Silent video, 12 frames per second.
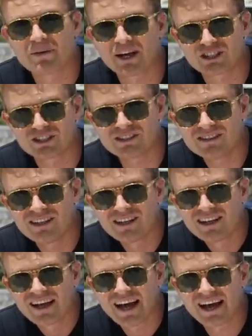the passion
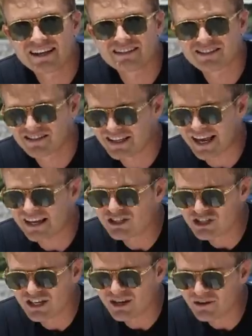and the
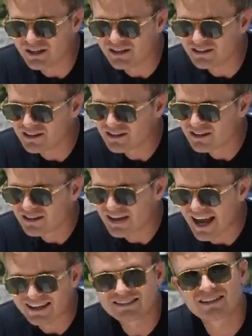engineering
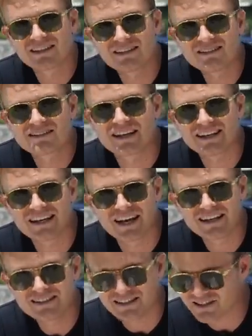excellence that he
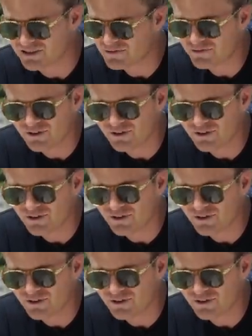has. It's